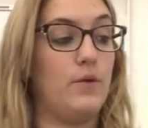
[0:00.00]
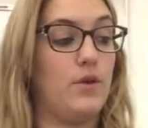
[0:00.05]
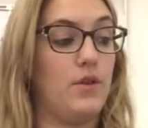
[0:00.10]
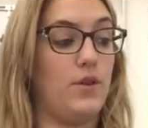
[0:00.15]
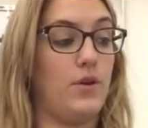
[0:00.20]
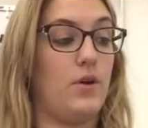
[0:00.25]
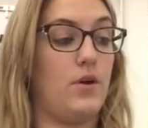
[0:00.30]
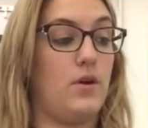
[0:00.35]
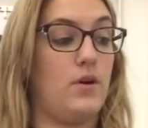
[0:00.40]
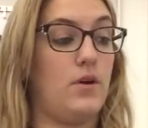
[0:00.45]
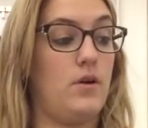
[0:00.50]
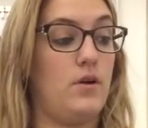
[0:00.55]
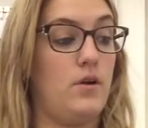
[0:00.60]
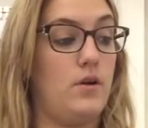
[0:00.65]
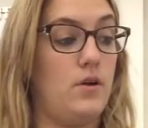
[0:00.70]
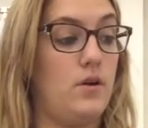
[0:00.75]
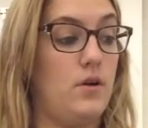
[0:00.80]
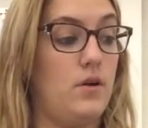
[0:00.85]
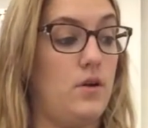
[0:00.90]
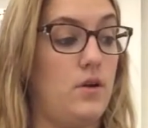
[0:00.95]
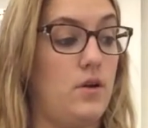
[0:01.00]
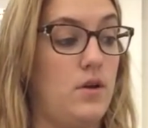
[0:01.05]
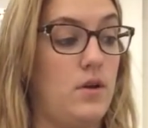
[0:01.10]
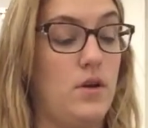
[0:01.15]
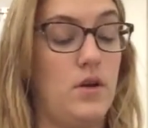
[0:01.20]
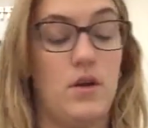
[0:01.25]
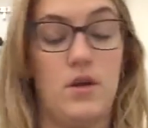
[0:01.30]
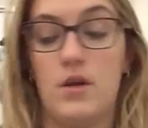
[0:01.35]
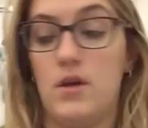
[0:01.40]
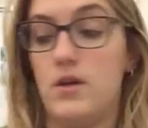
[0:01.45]
with your
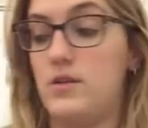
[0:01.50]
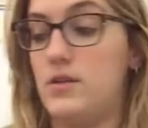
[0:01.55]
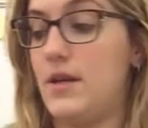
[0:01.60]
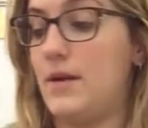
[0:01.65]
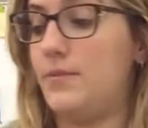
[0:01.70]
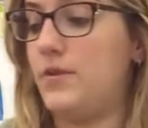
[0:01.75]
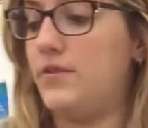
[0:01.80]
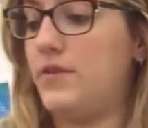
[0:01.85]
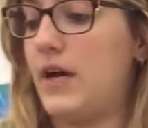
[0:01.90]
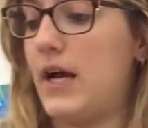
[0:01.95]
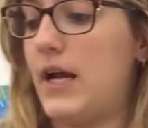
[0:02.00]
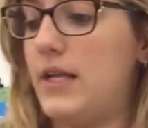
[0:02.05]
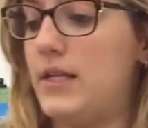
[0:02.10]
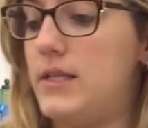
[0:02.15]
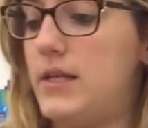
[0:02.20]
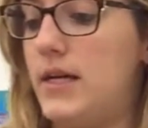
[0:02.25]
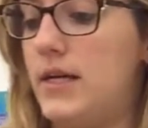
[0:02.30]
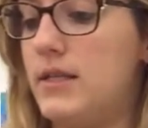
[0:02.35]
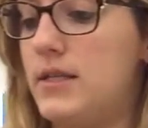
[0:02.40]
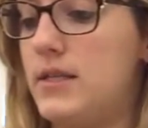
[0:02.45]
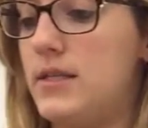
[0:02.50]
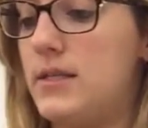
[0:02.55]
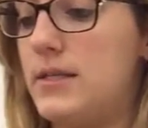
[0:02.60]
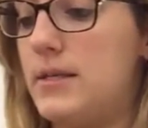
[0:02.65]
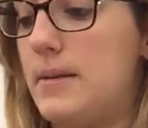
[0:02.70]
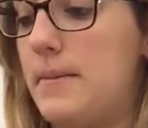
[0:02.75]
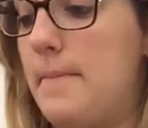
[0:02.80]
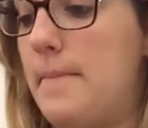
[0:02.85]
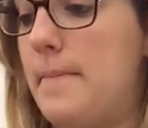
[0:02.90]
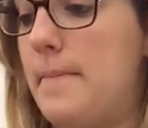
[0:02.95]
table of contents.